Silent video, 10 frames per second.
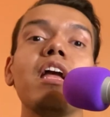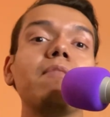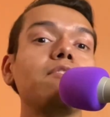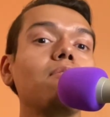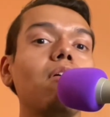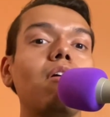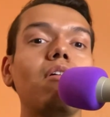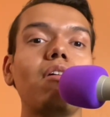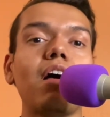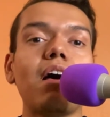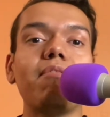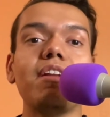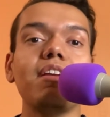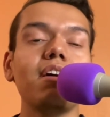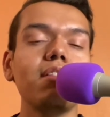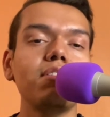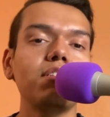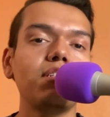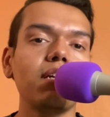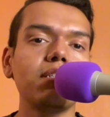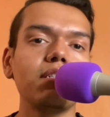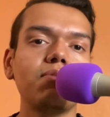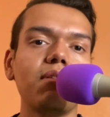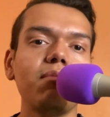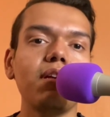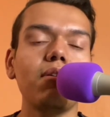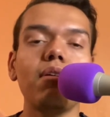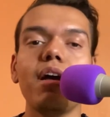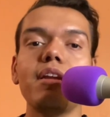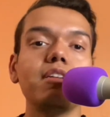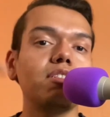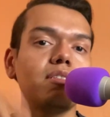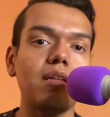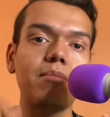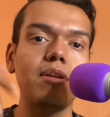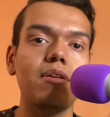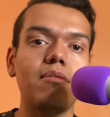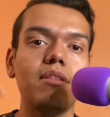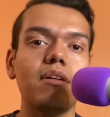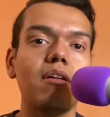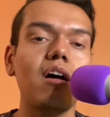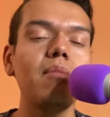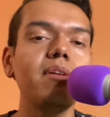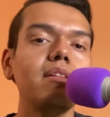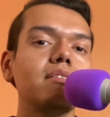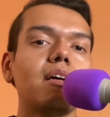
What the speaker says: If you all have any other suggestions for me, go ahead and just let me know in the comments.